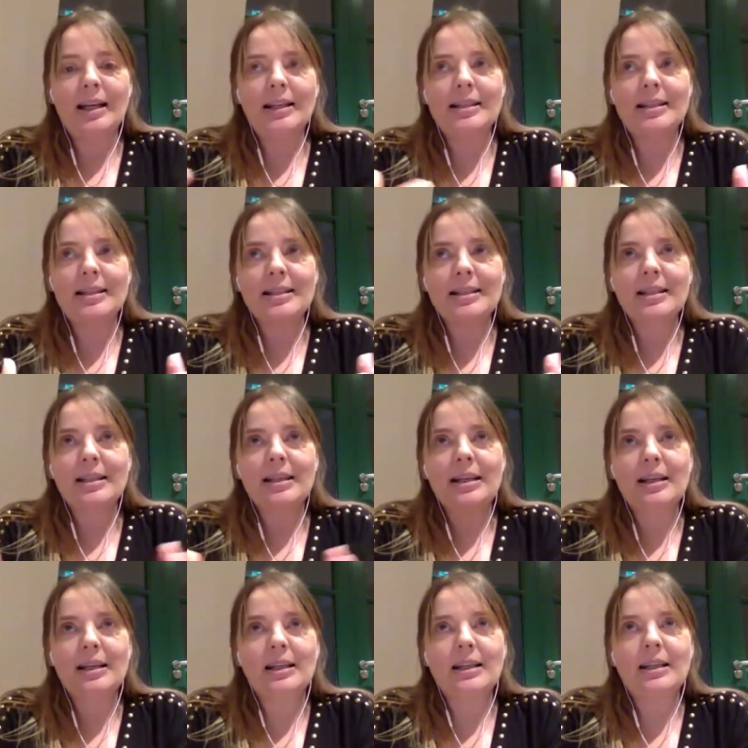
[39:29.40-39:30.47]
it's
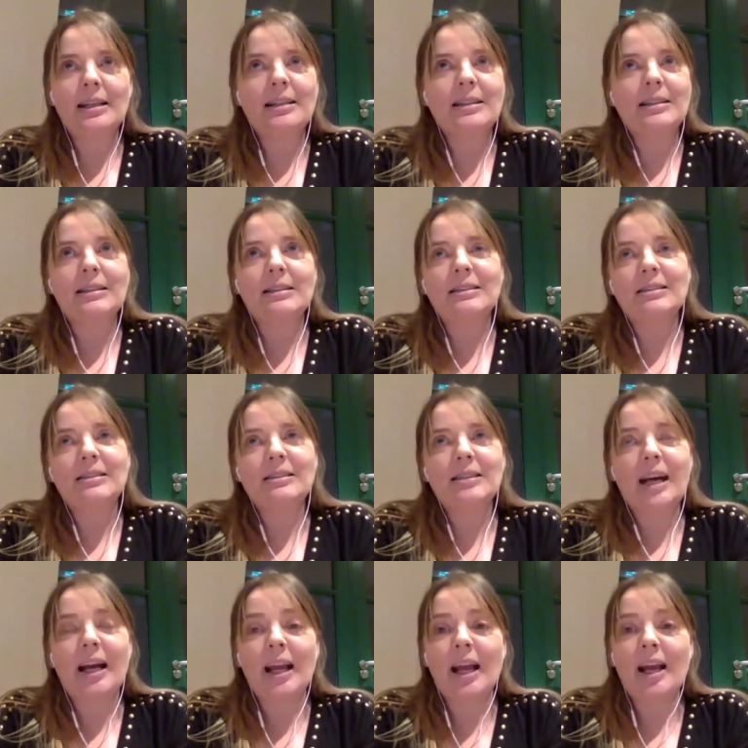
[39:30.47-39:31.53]

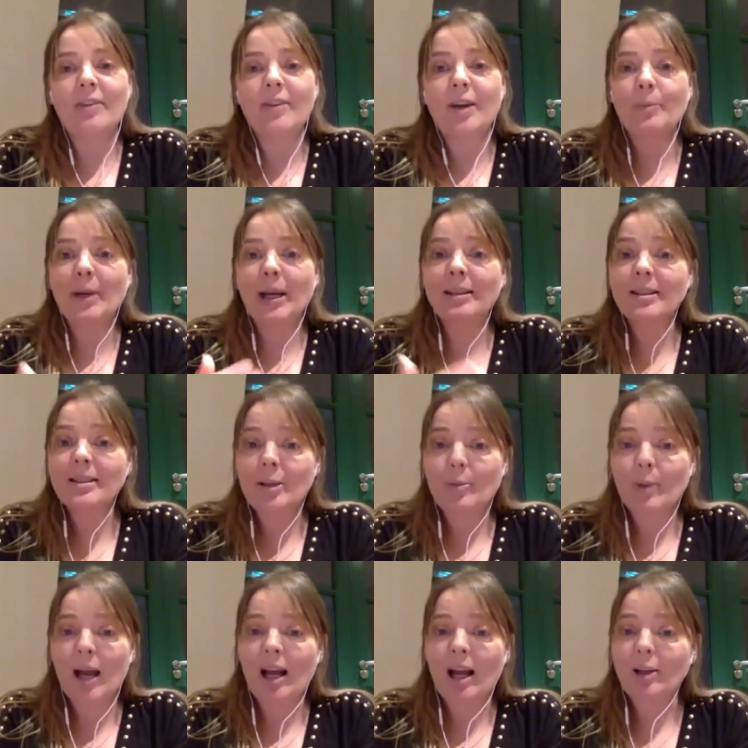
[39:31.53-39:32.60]
I'm getting some
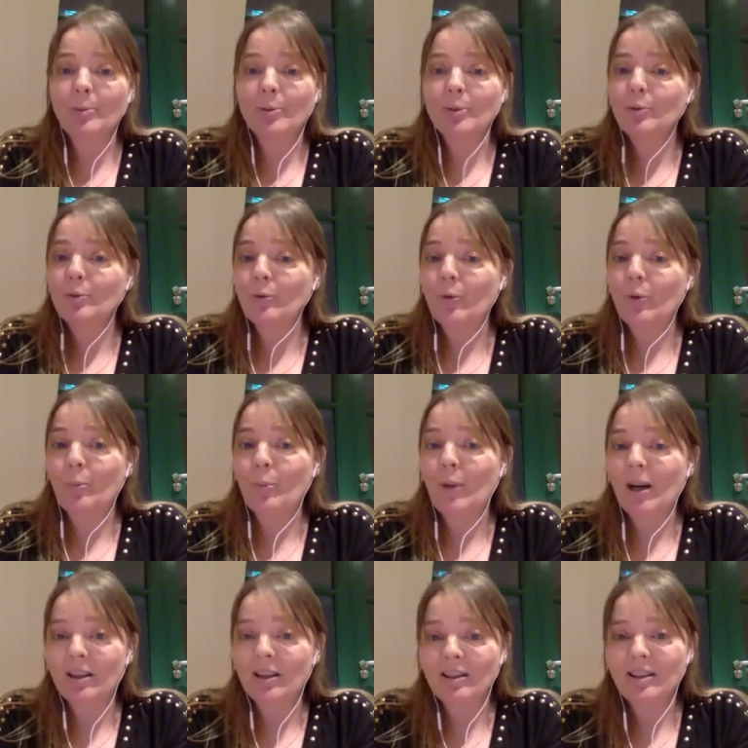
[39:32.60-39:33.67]
help for
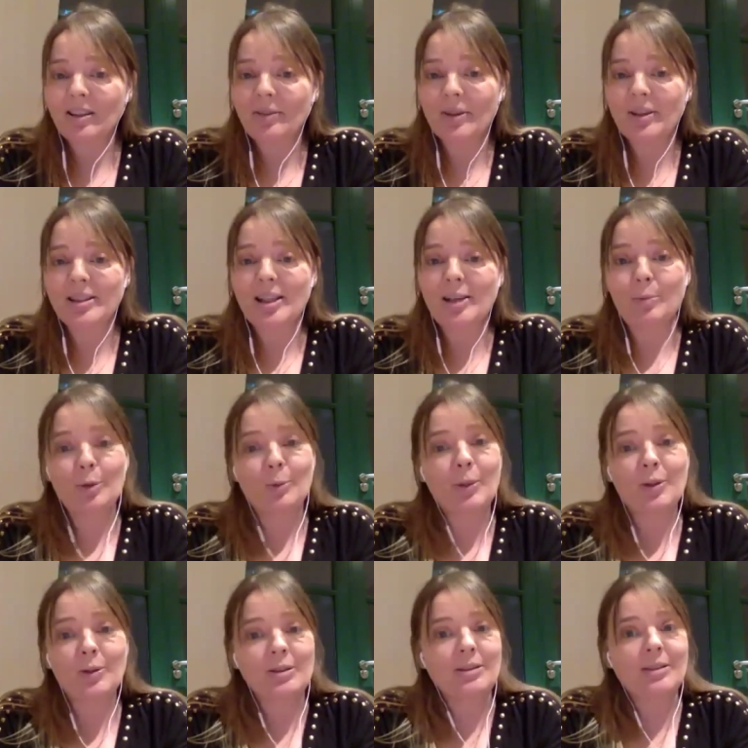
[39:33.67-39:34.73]
marketing, for example,
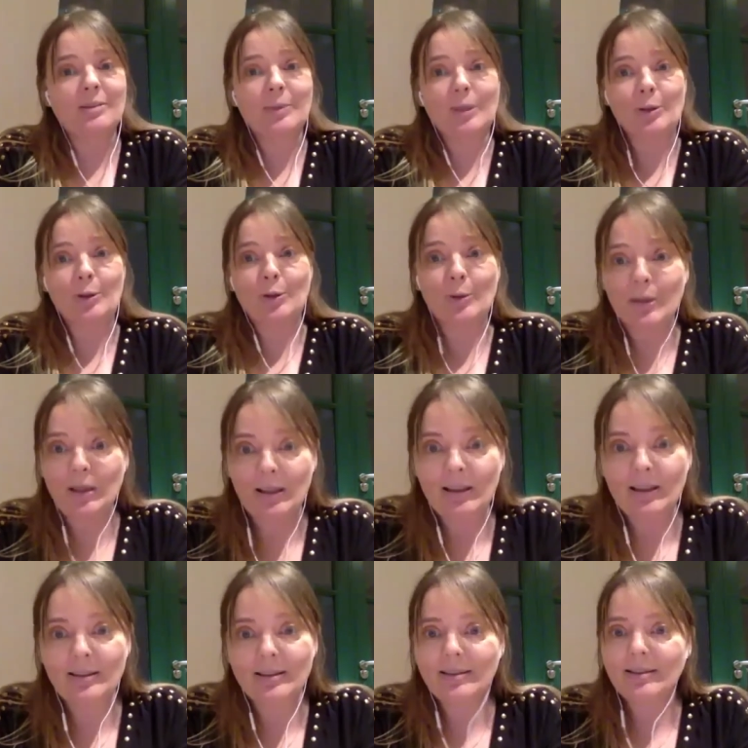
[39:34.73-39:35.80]
because I'm not good at
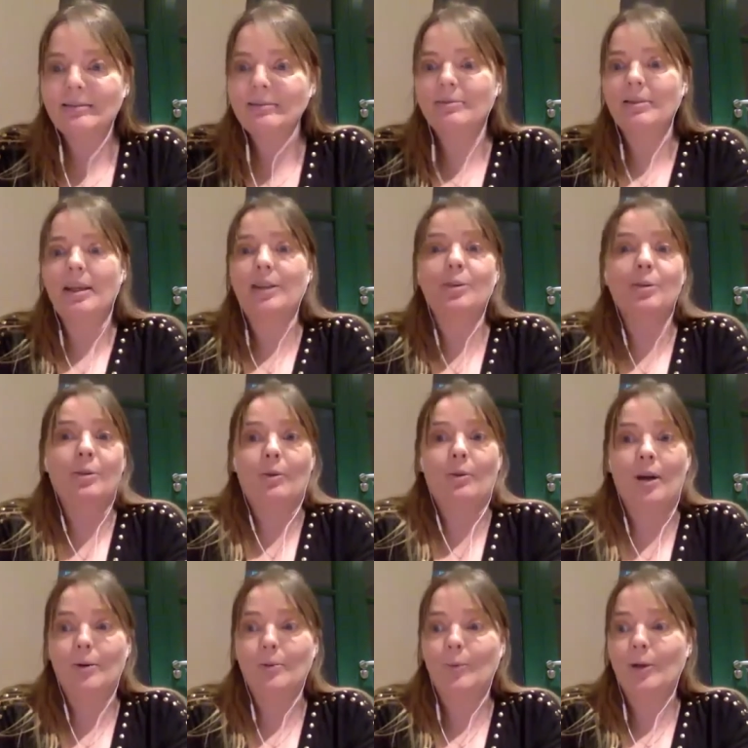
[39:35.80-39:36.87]
it. I don't know
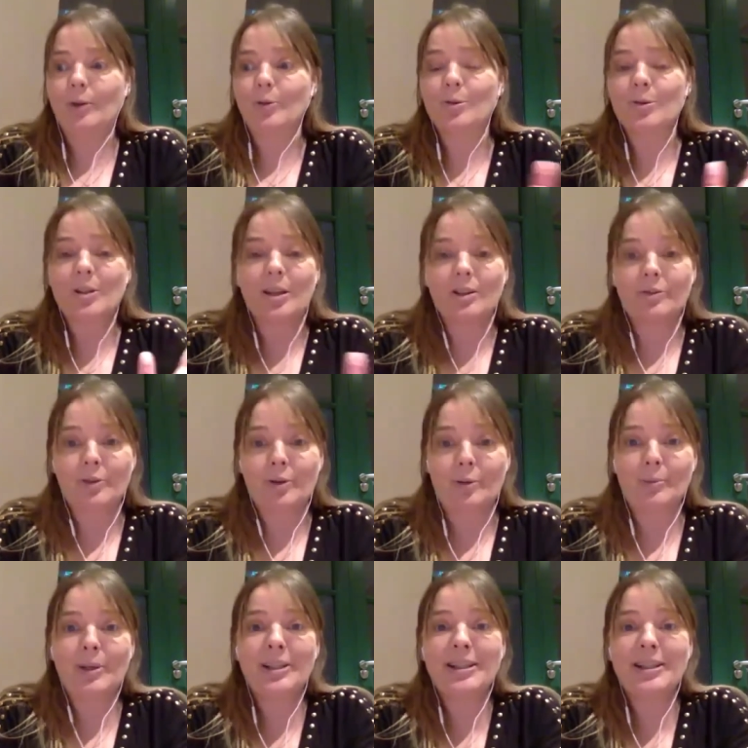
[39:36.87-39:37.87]
where to start from.